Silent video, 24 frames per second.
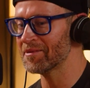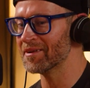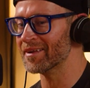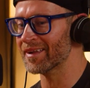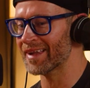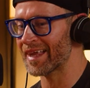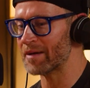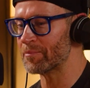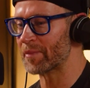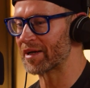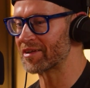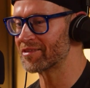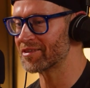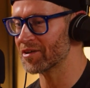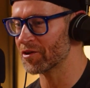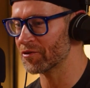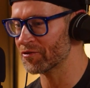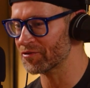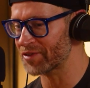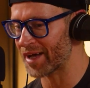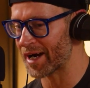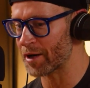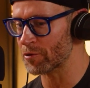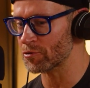let
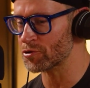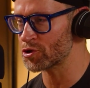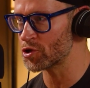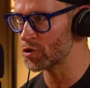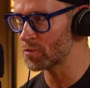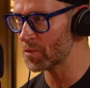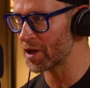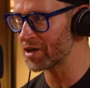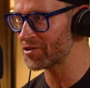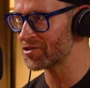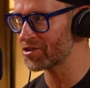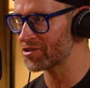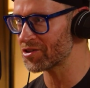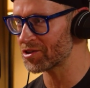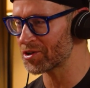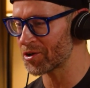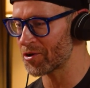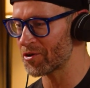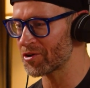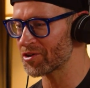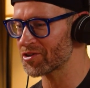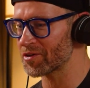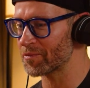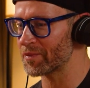myself down too much as a
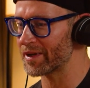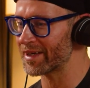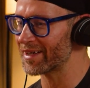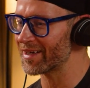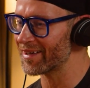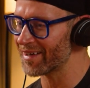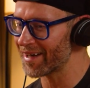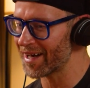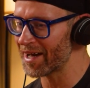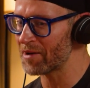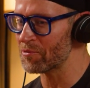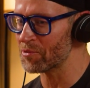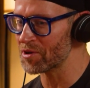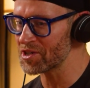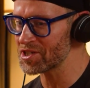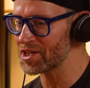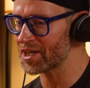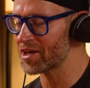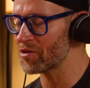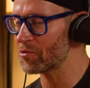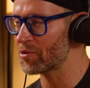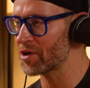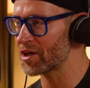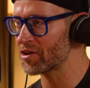dog because I'm like I wish
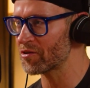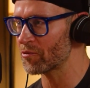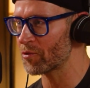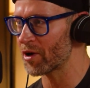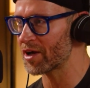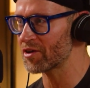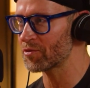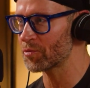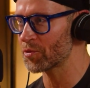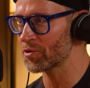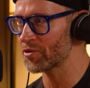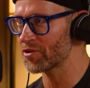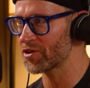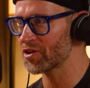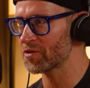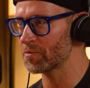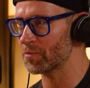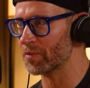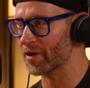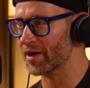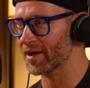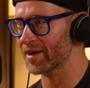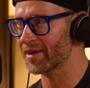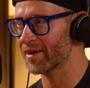I could watch, watch more of this,
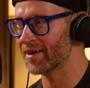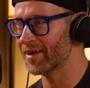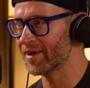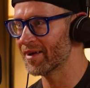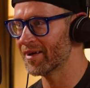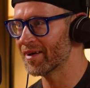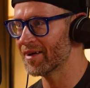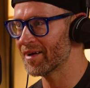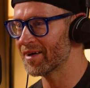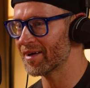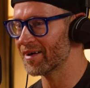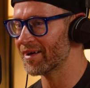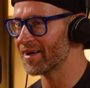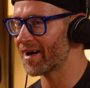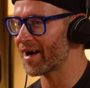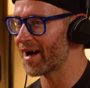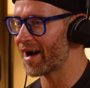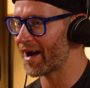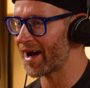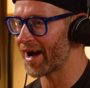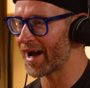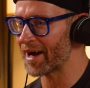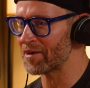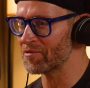but
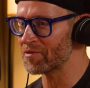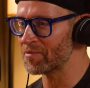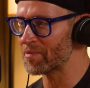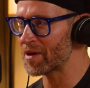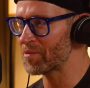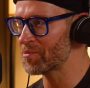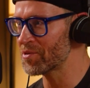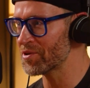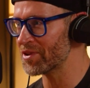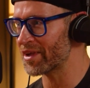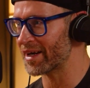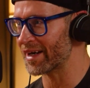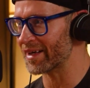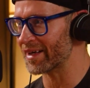I remember that